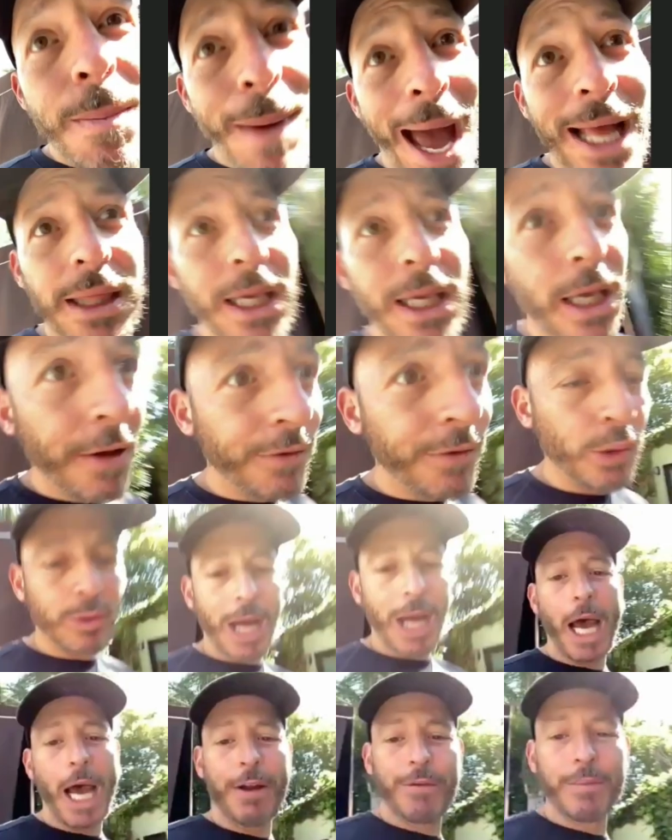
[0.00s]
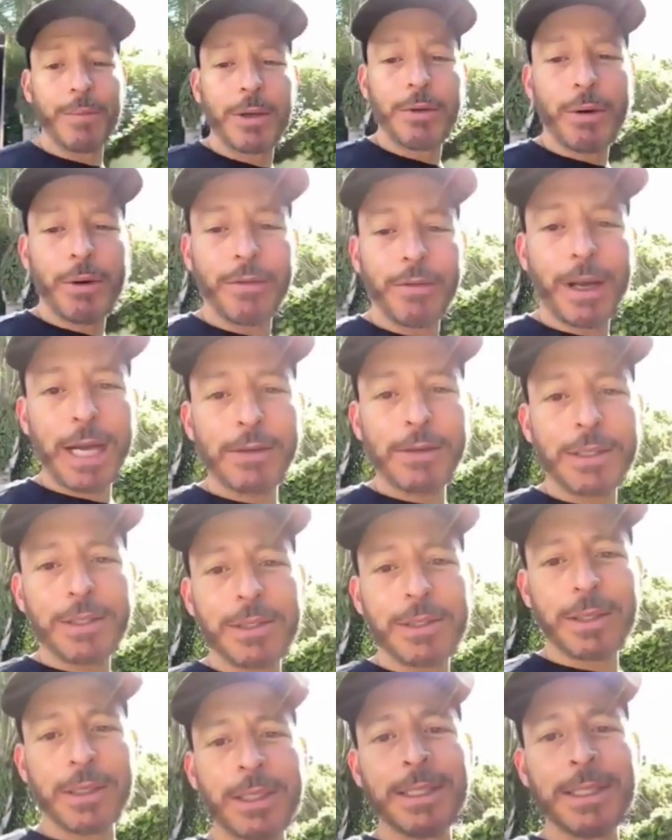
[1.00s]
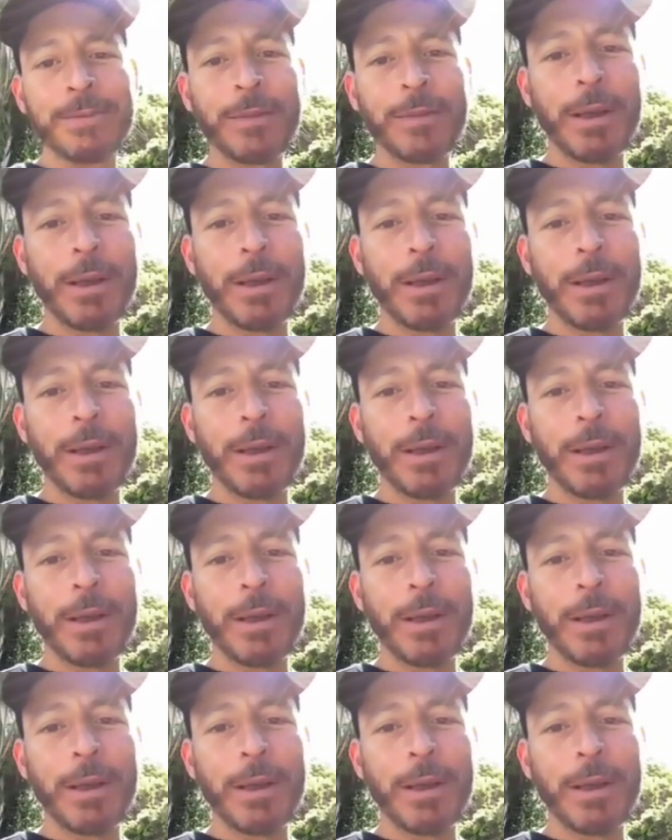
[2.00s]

is a bad thing if you die from coronavirus,